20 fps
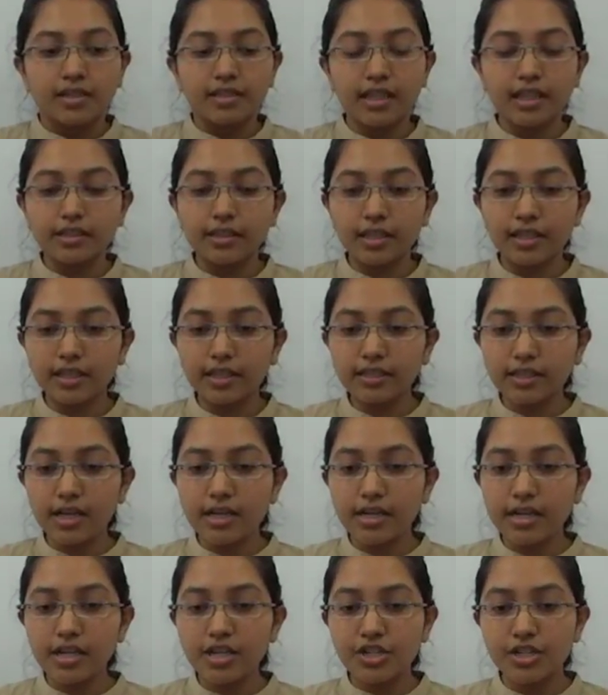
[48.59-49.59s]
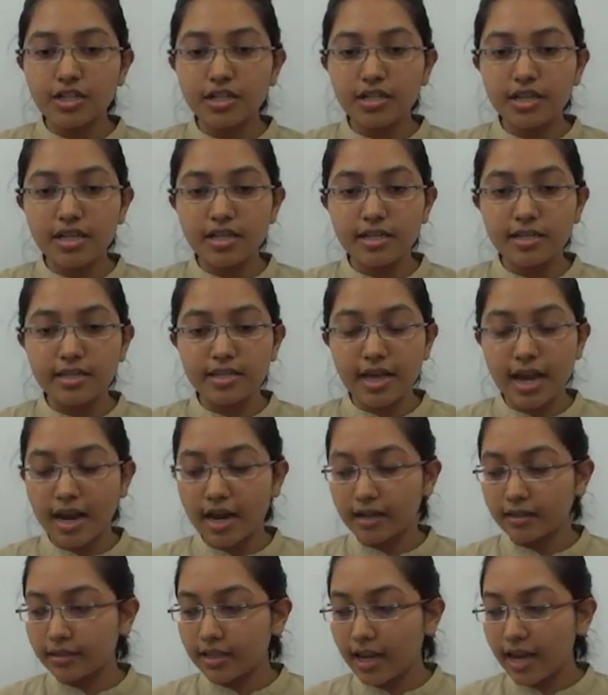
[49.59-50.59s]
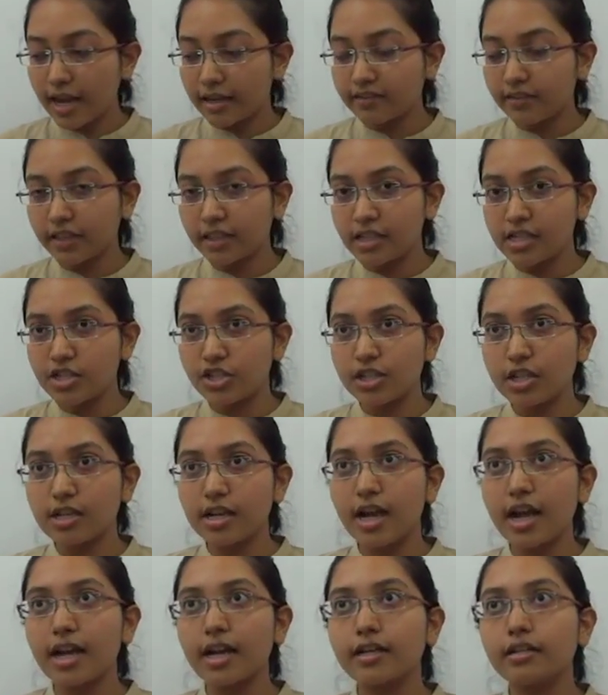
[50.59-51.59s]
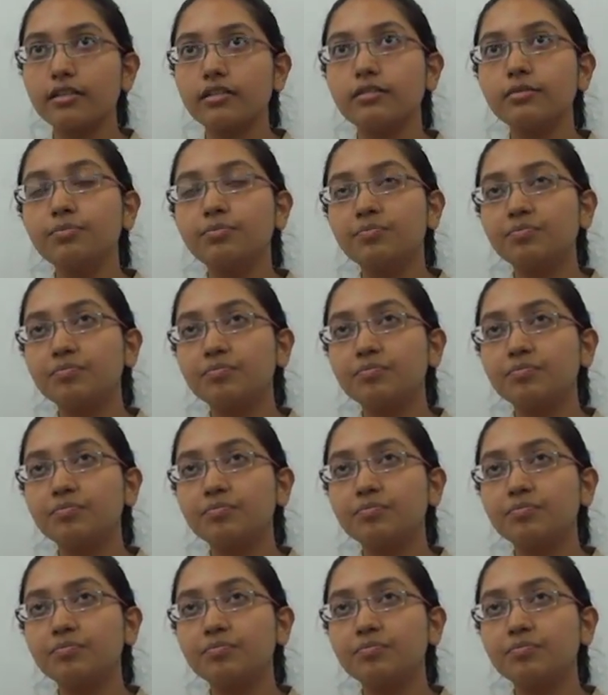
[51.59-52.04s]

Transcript: The third condition is that the agriculture land